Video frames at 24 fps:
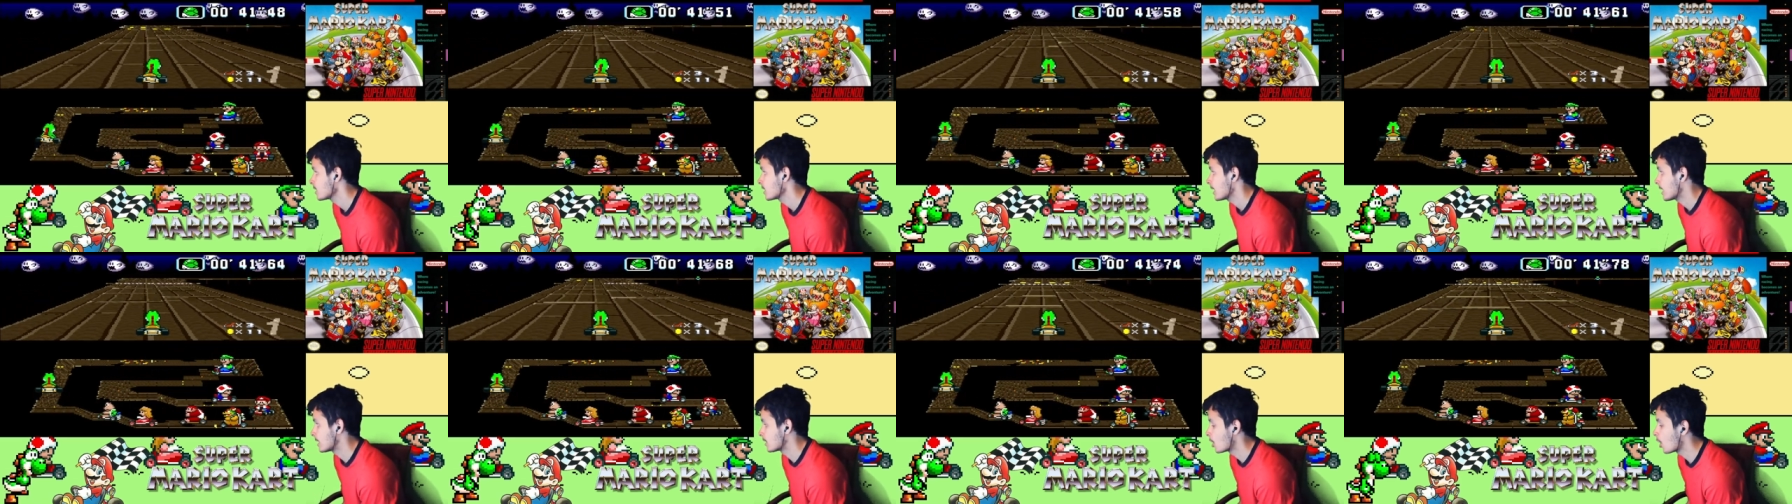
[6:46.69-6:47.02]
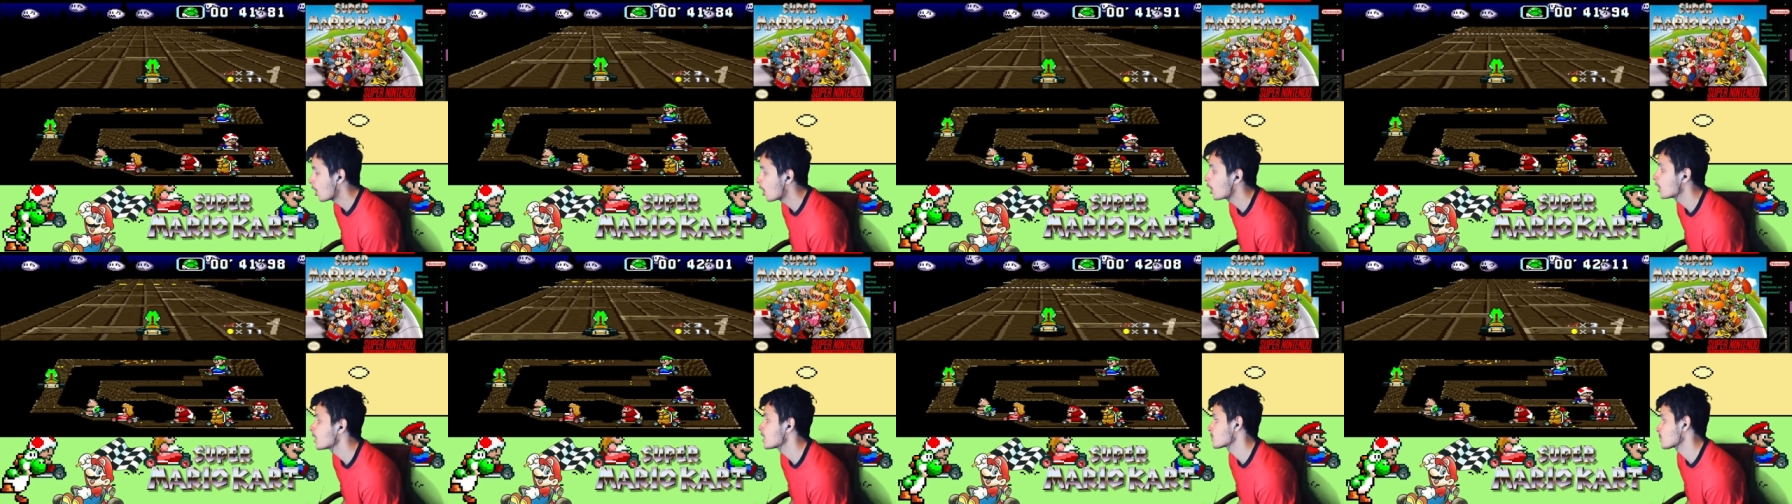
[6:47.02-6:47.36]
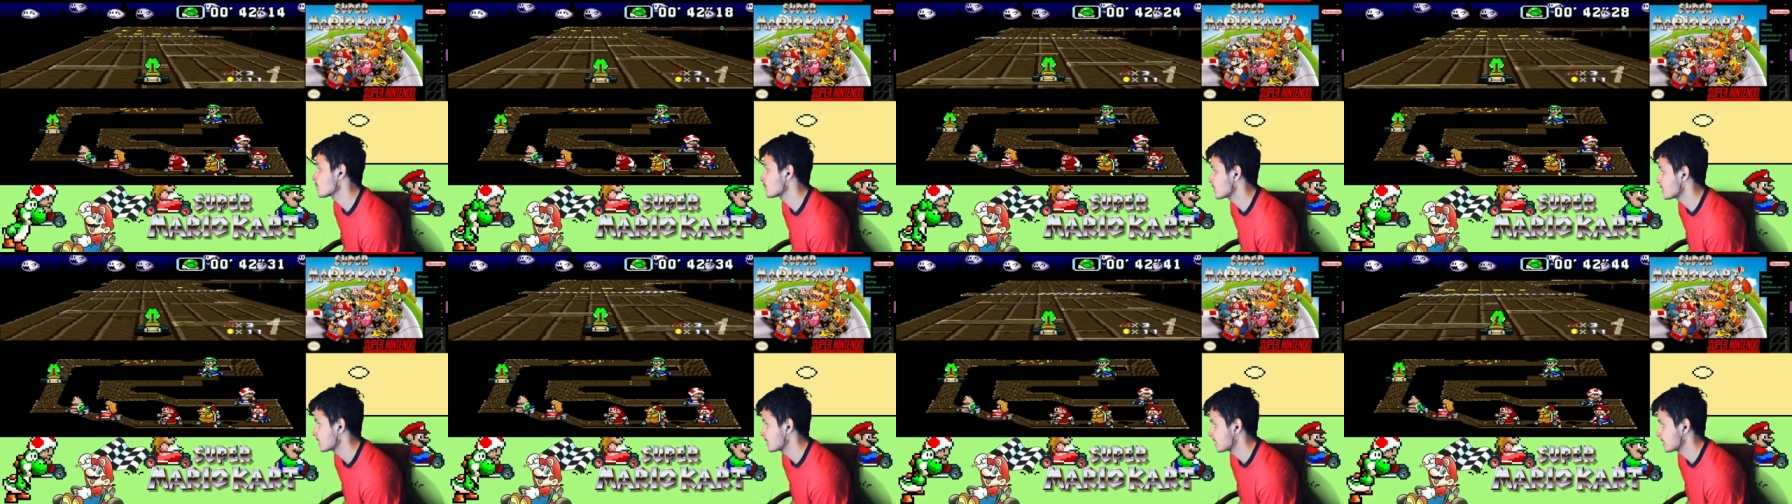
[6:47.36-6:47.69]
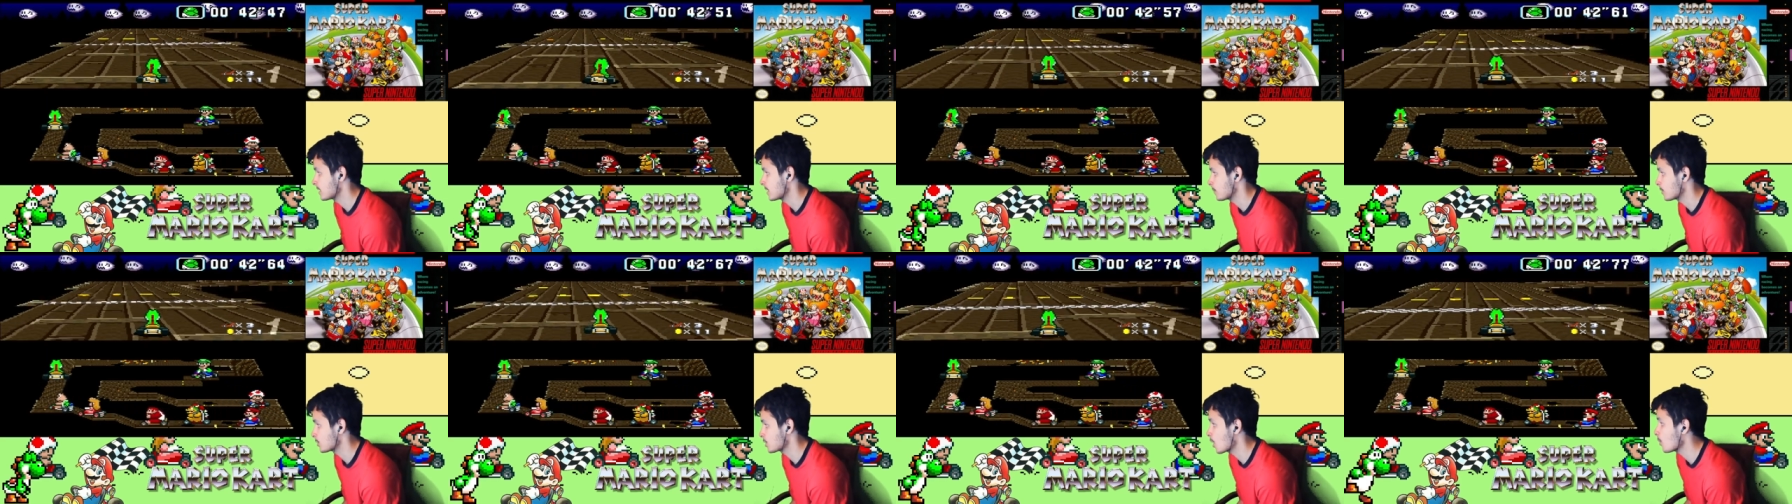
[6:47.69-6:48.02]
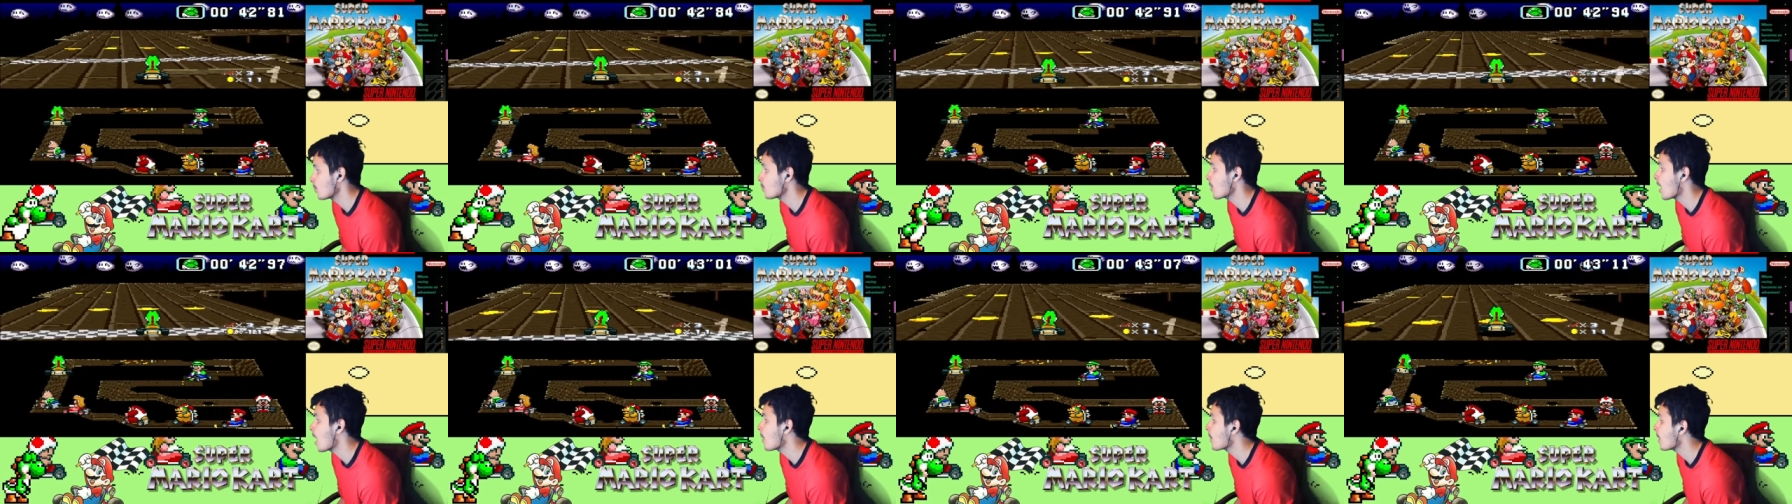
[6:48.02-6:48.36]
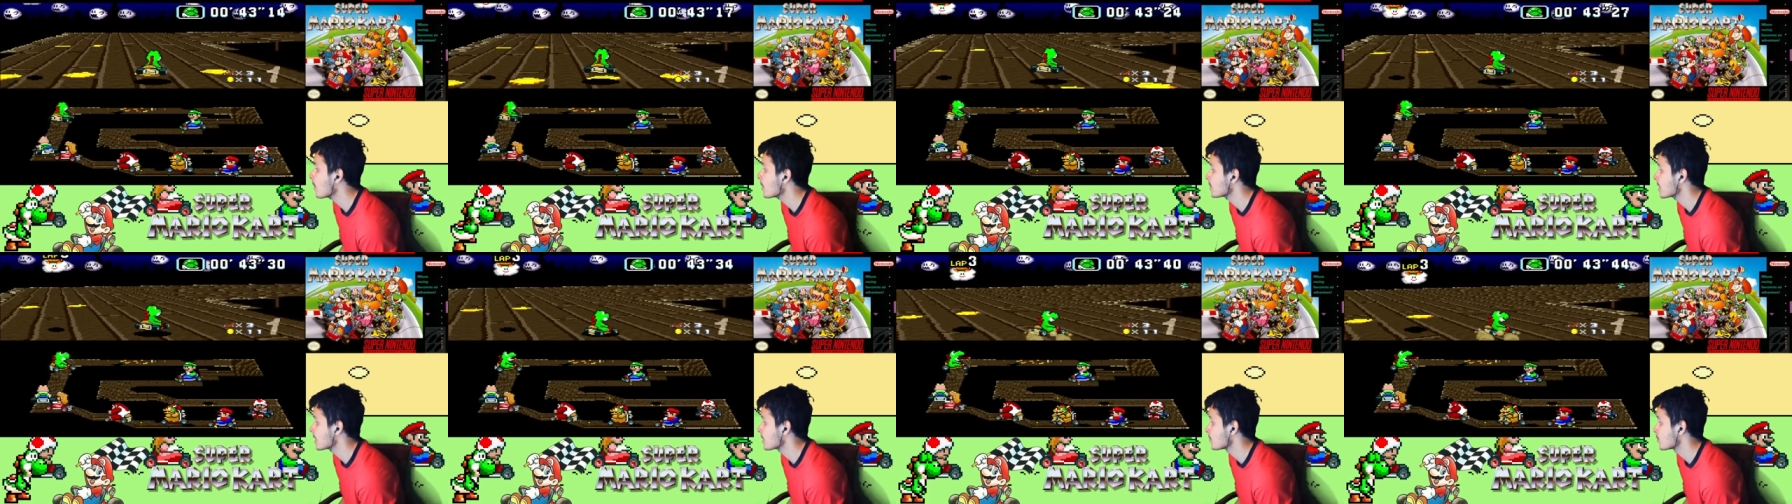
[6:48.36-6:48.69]
And hard is 150cc, which I'll, I'll
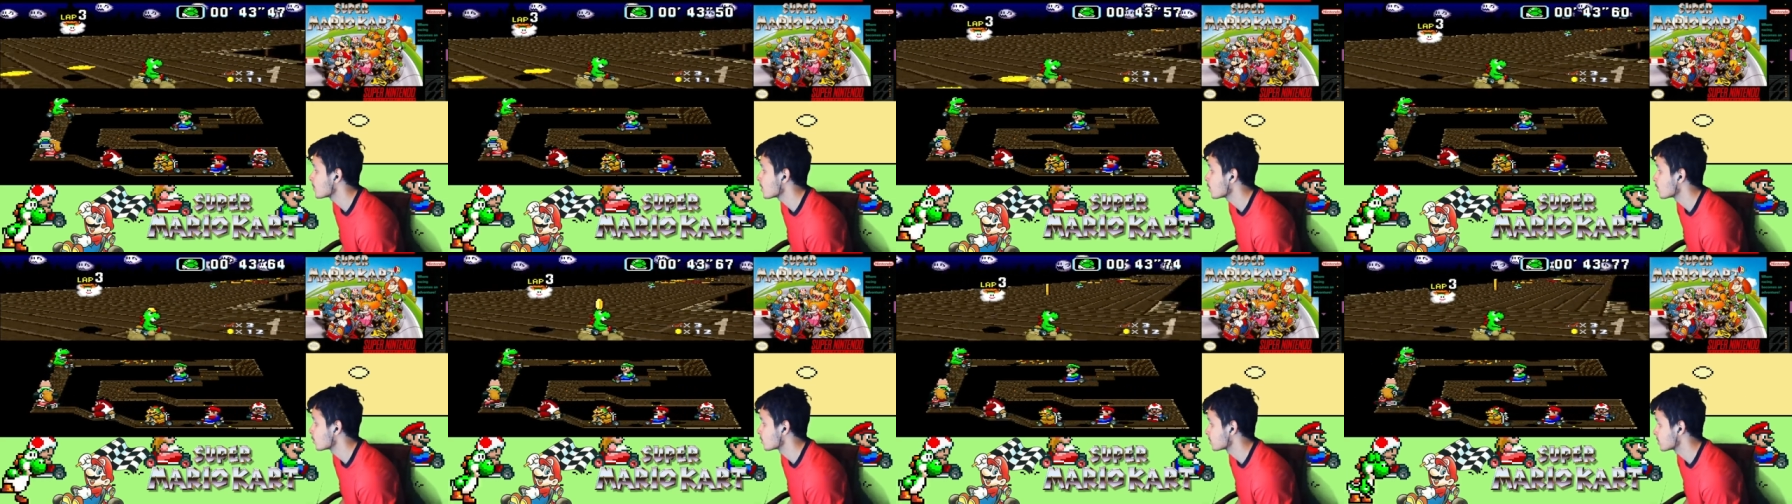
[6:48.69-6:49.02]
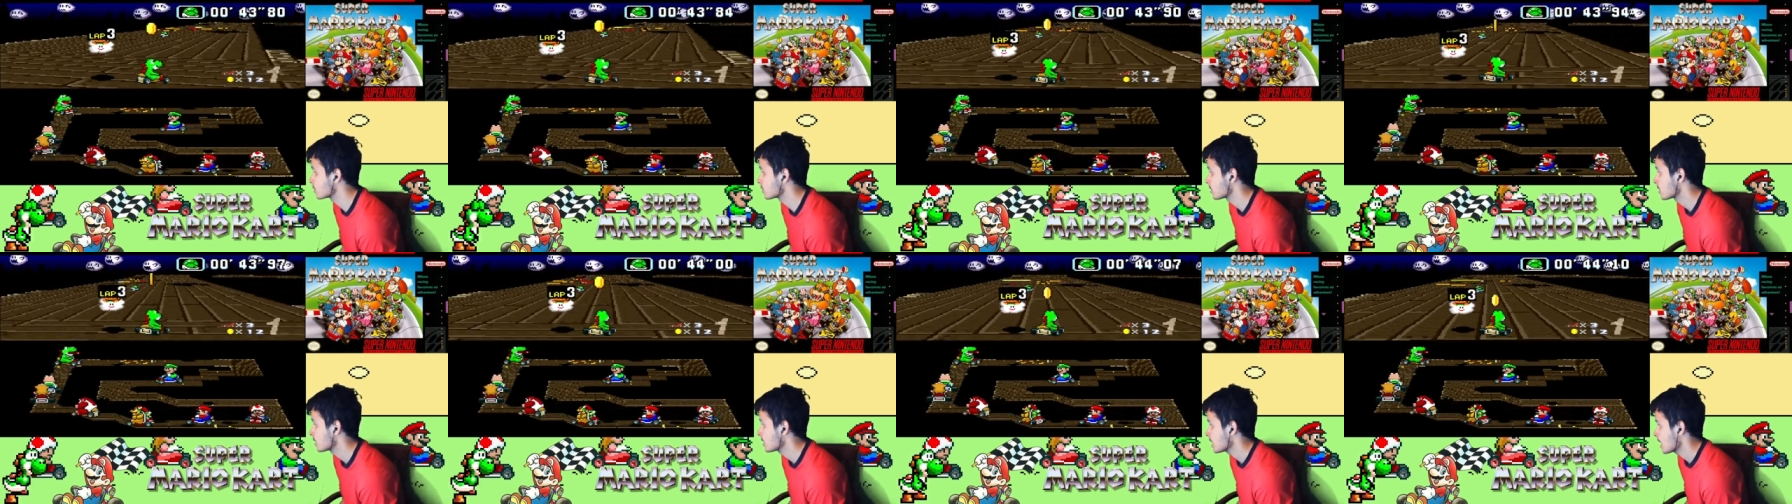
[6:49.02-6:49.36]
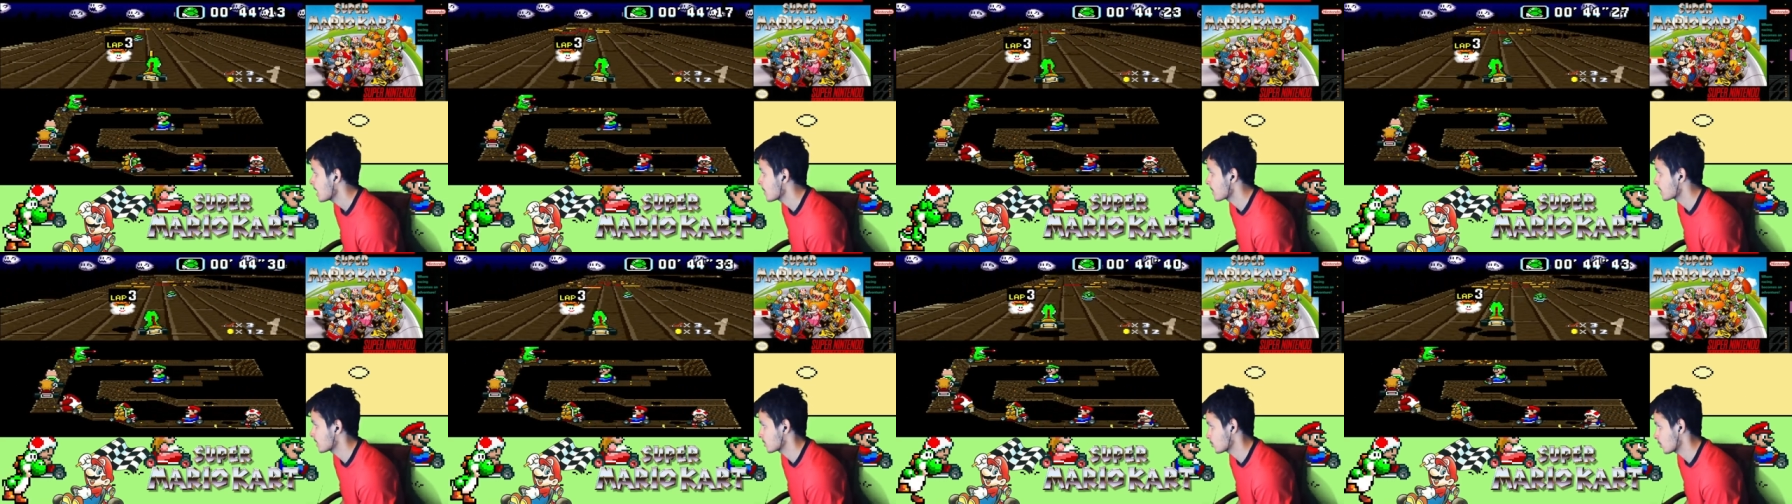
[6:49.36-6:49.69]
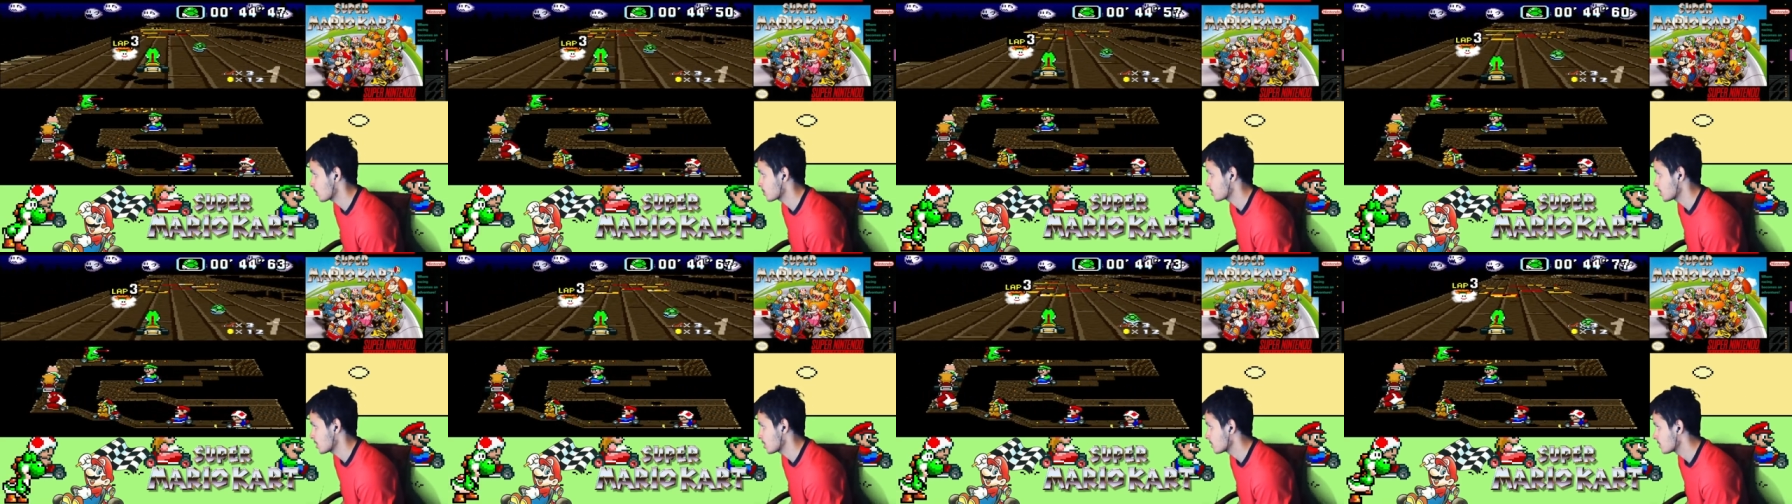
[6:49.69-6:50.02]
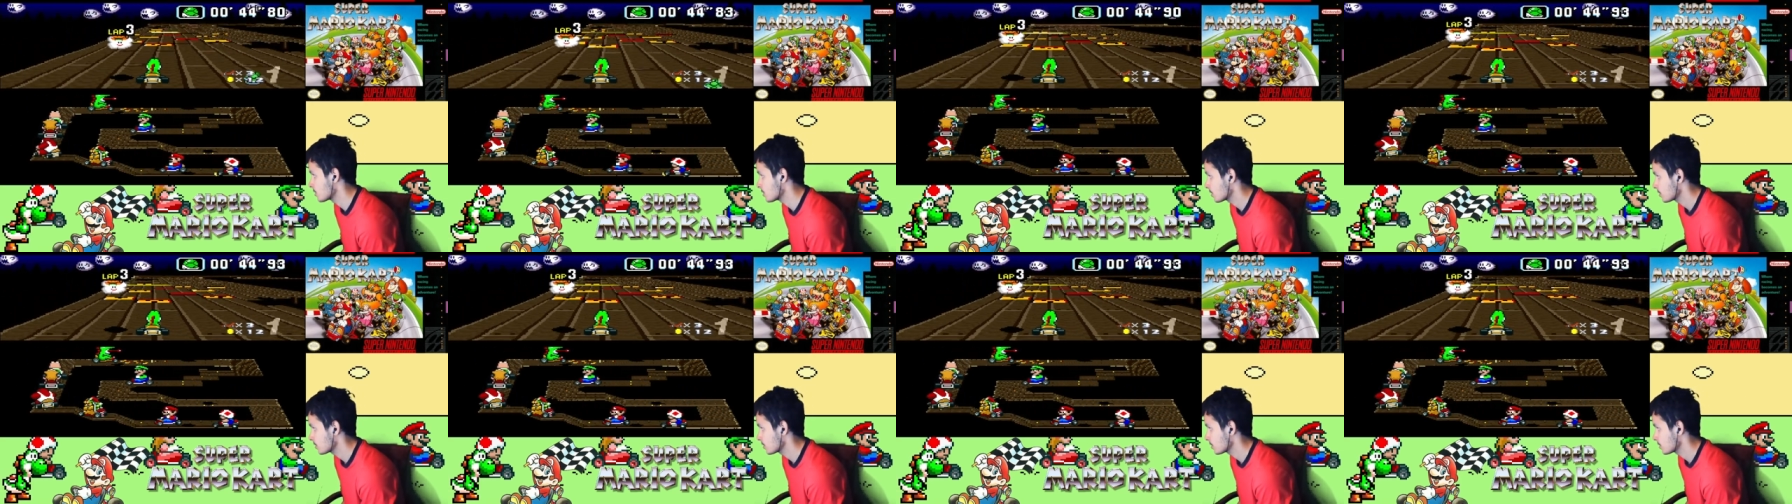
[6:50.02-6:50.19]
probably name those in my description.